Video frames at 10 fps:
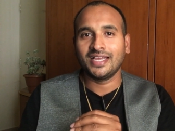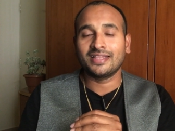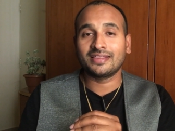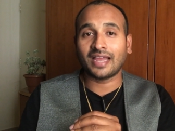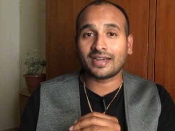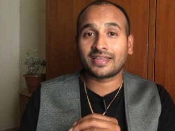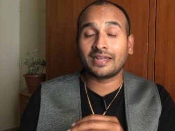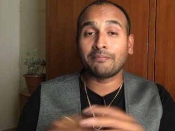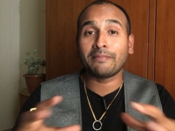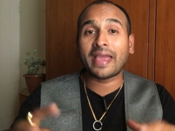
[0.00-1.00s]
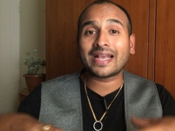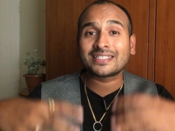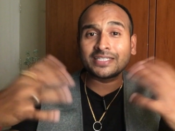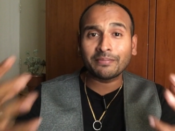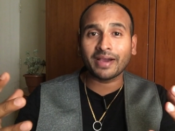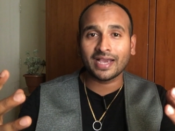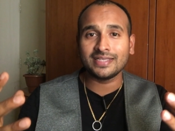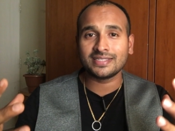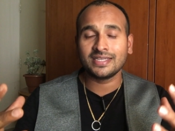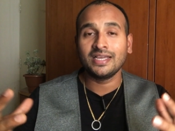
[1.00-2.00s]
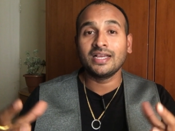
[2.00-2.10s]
that can maximize